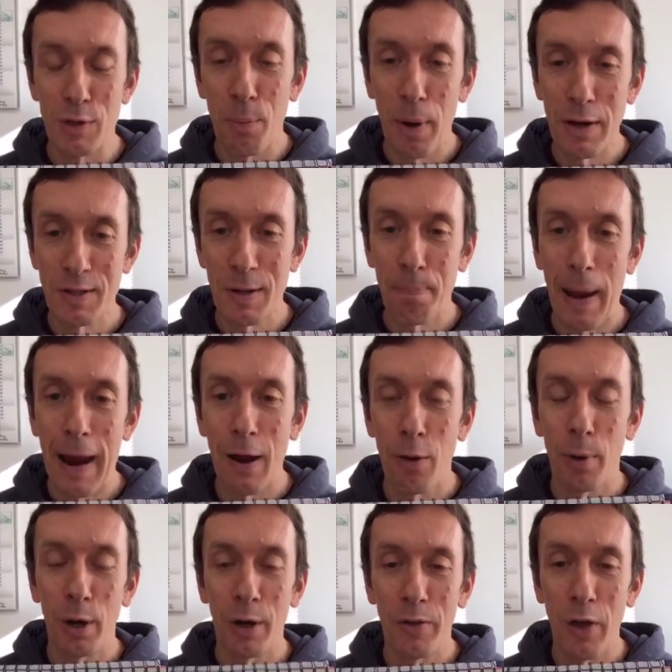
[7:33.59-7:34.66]
So you press the power
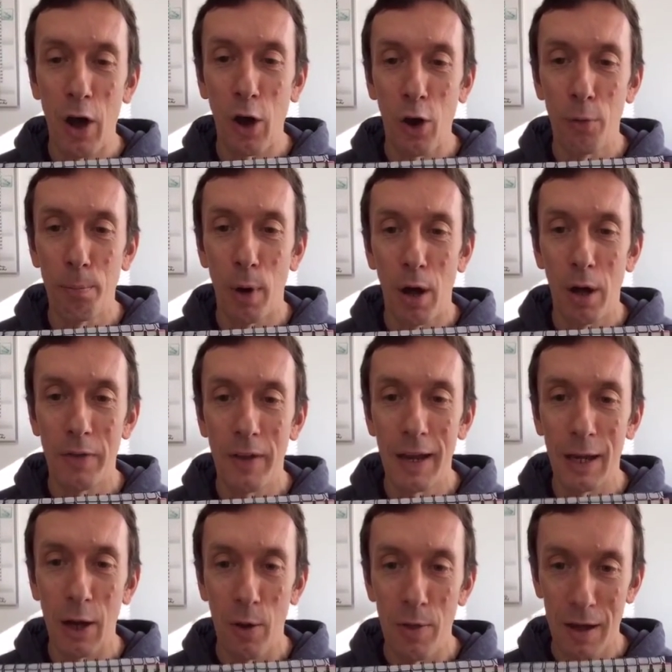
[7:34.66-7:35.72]
button and the home button. There
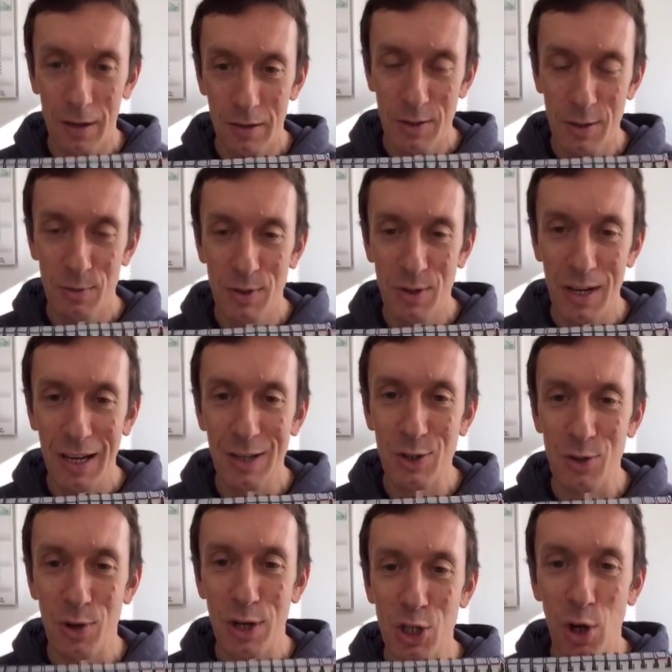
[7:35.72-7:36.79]
you go. Somebody's taking a
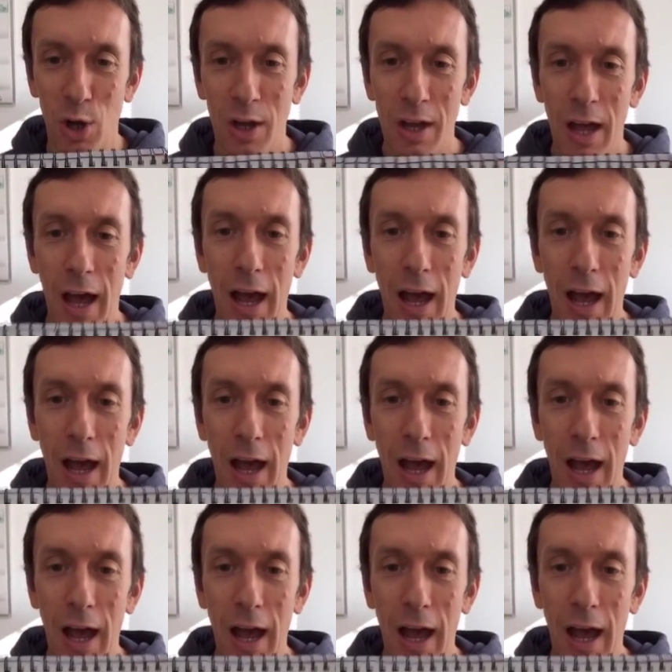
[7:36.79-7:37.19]
screenshot.